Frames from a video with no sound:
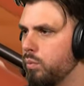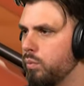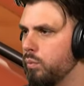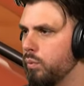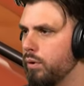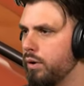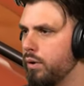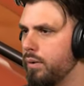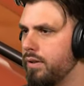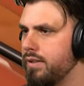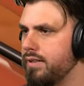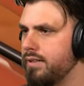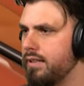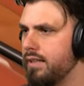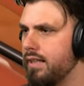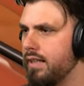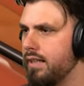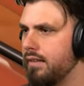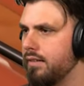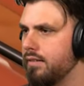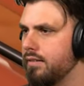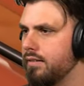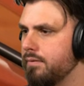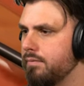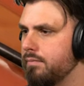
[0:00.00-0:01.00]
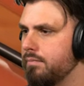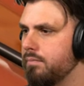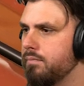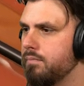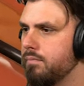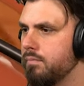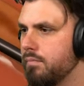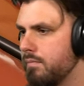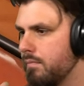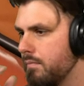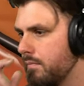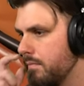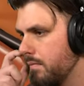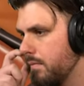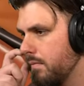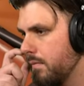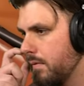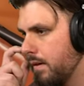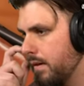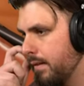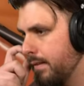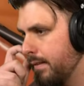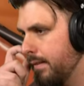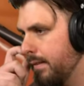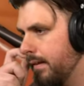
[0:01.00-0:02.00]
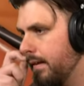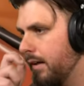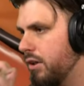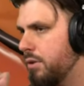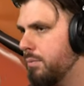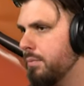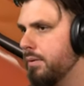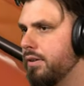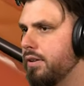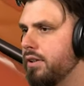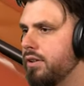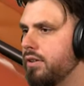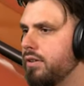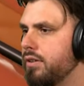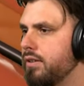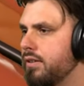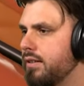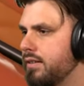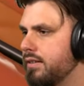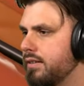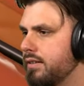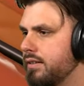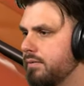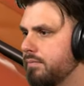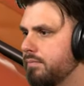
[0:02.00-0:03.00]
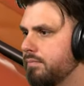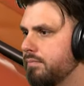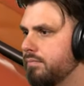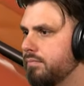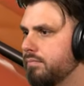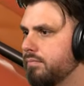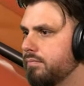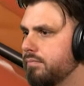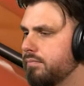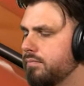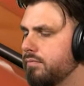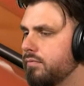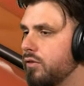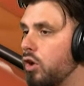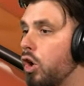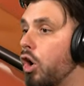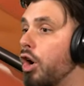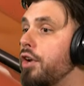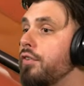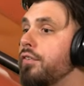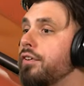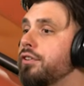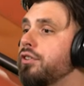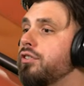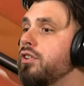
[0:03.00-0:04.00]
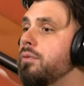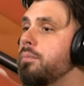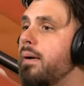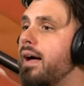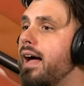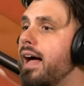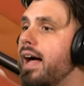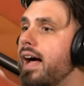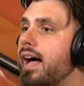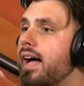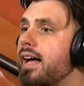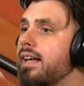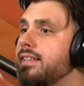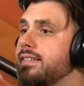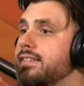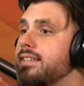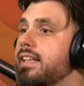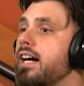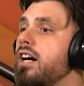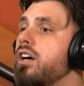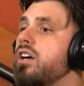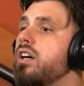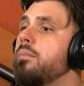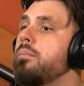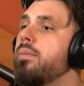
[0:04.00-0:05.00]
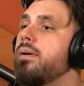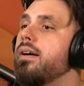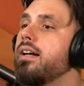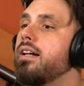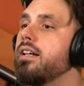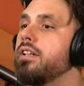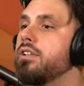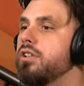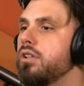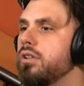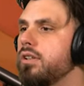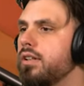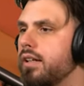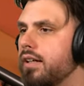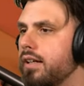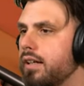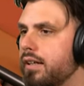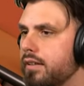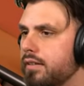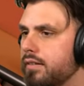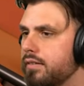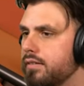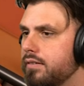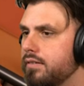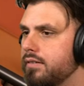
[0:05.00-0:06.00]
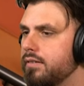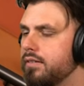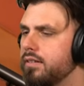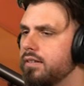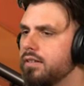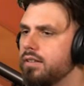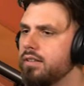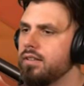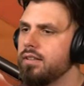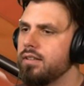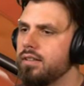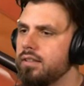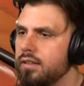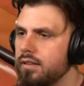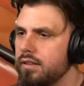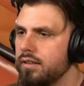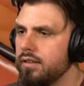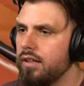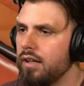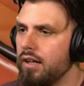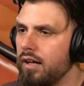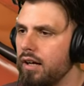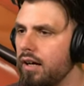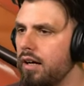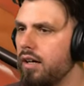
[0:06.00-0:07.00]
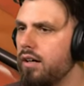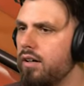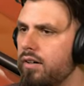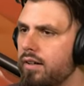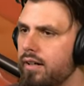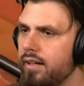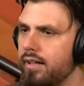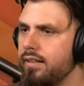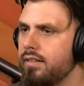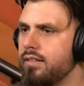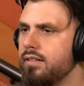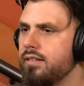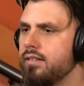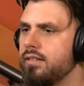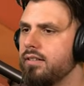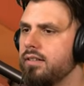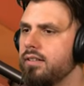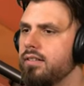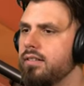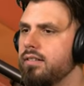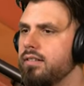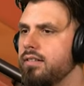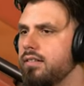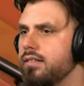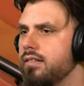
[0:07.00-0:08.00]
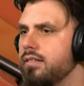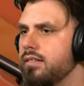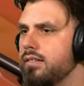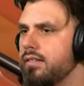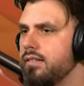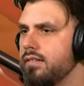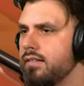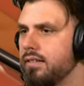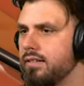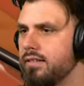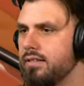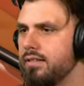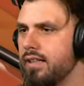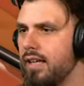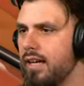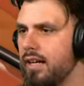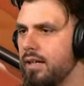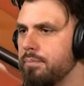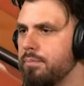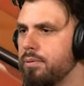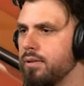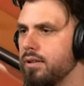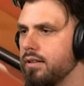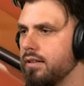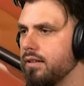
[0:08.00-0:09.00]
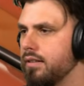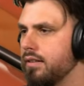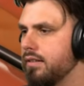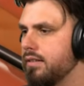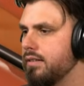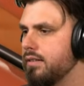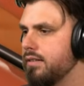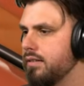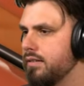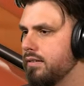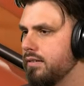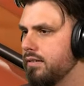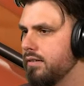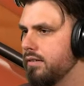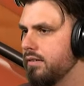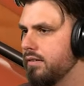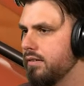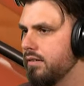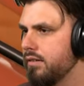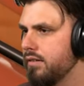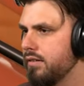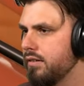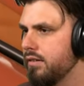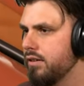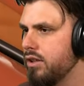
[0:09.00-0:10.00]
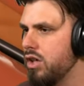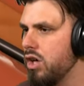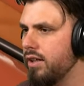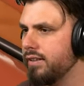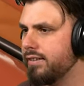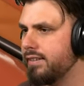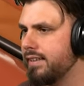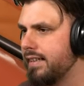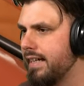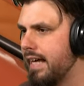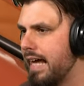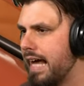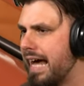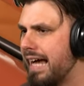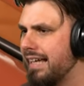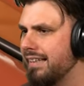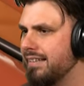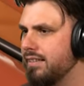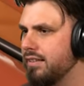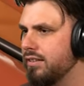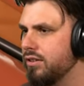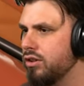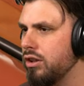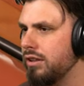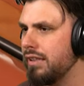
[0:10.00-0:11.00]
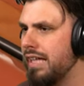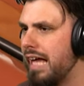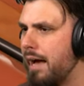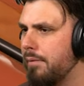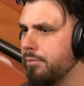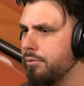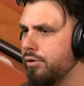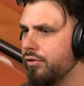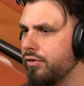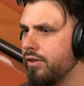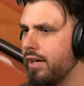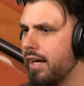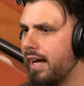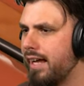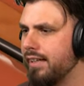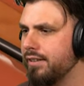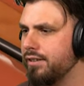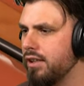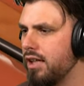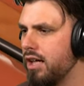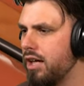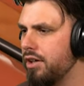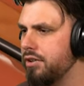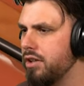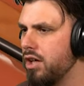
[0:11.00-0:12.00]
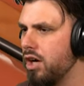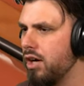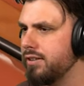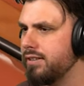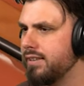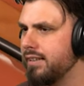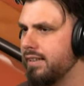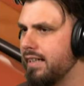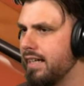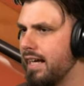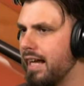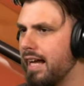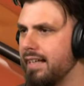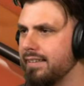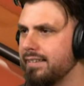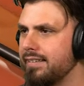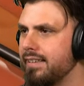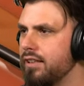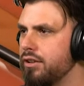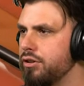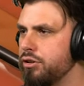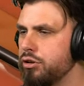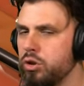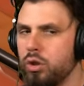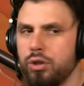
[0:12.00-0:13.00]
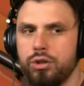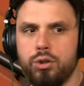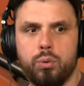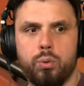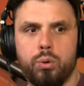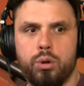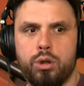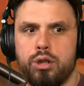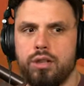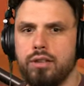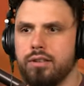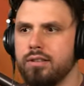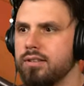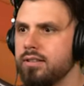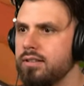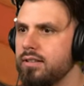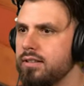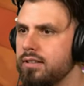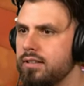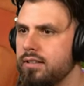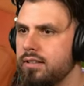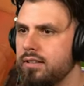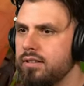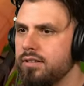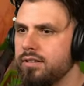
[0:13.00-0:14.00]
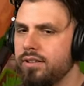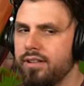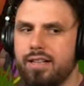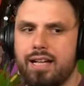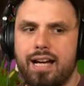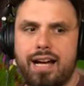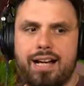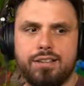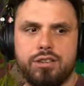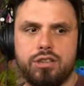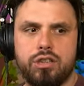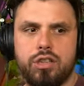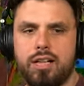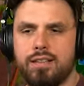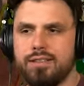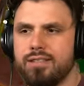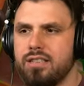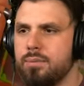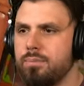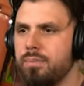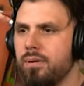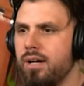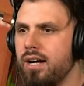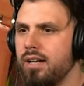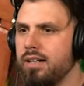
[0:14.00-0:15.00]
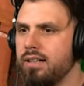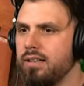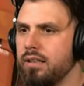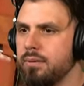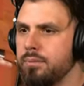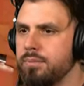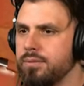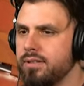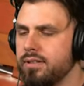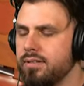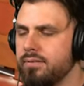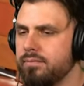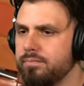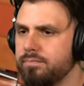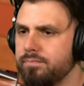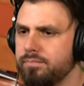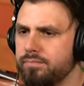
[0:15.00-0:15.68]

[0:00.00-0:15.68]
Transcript: Where do I see that? Large materials? Artifacts of the past! Diary page. Okay. Alright. That booklet it's the cat! Collapse of cats? Oh no, it's the cats. They destroy the world. The cats caused the apocalypse.